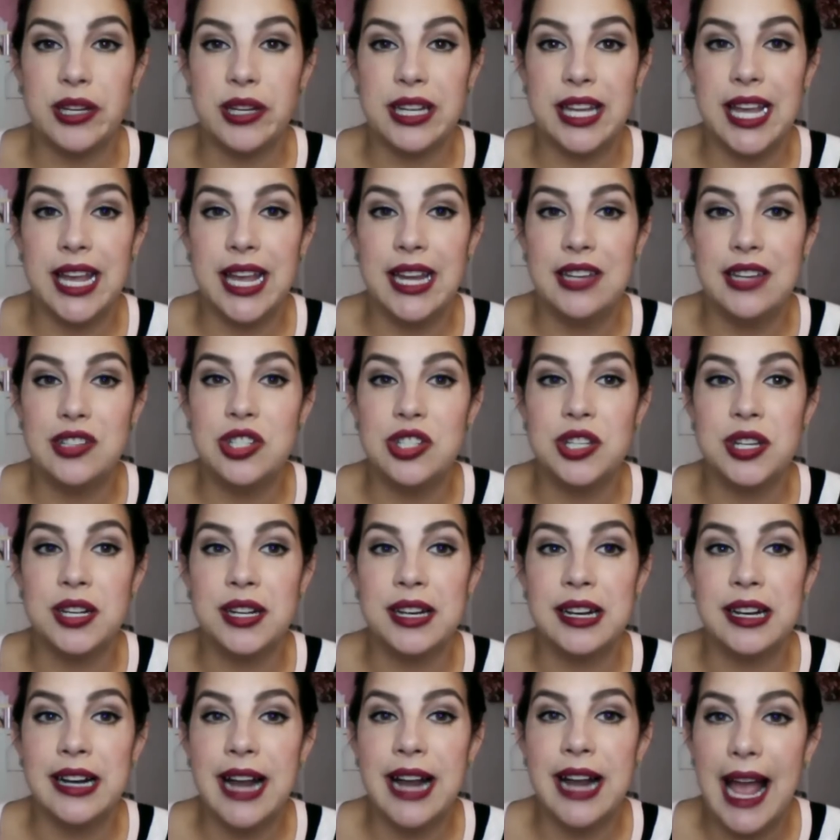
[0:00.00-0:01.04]

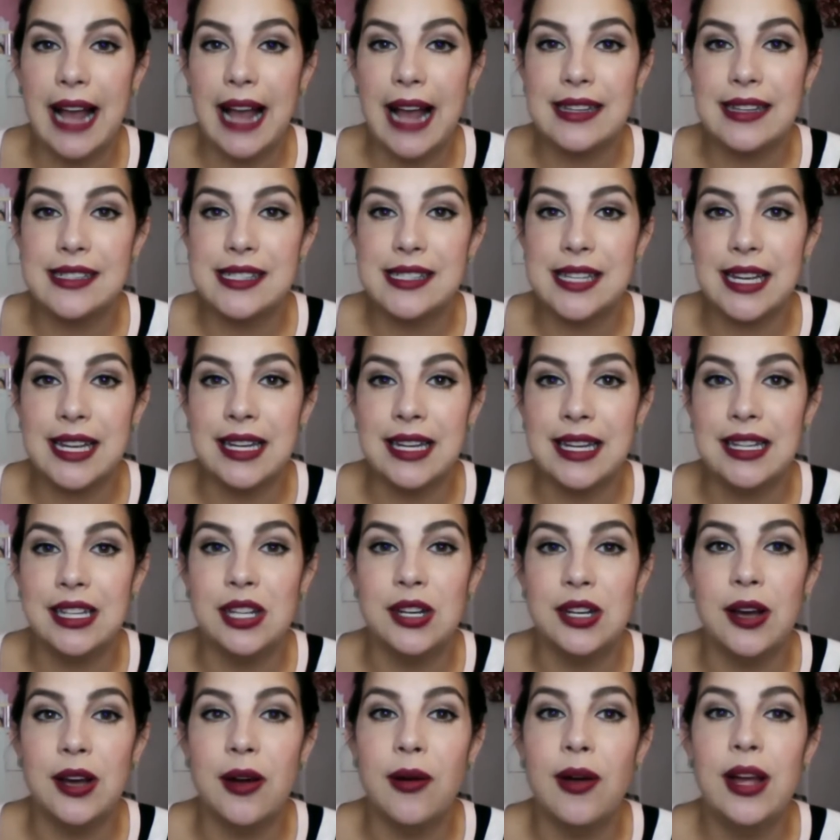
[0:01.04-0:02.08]
occasion accent, you
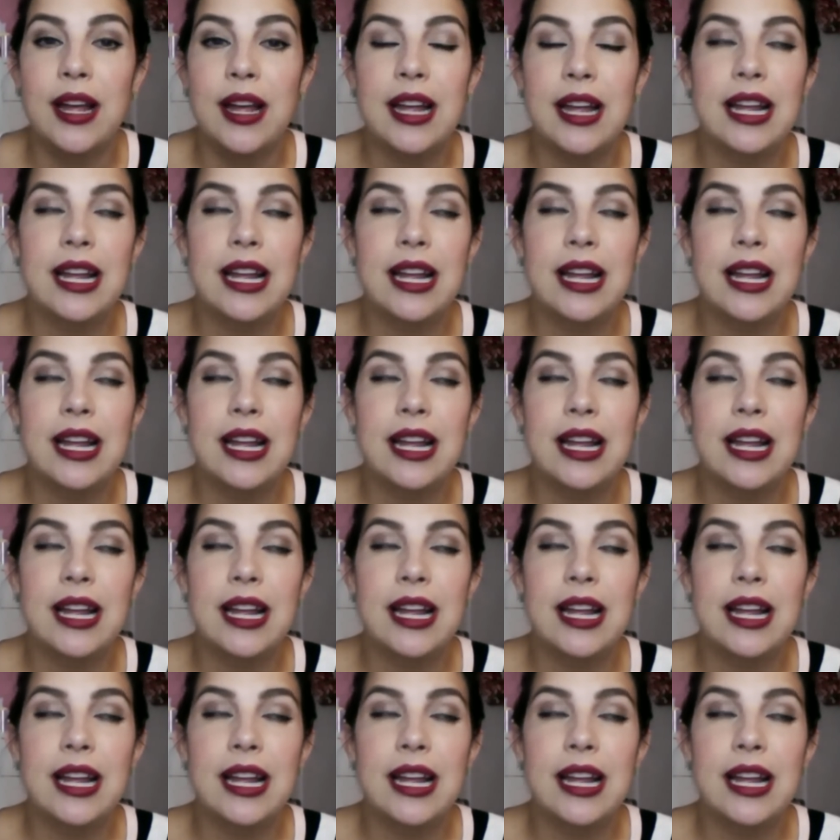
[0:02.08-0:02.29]
know,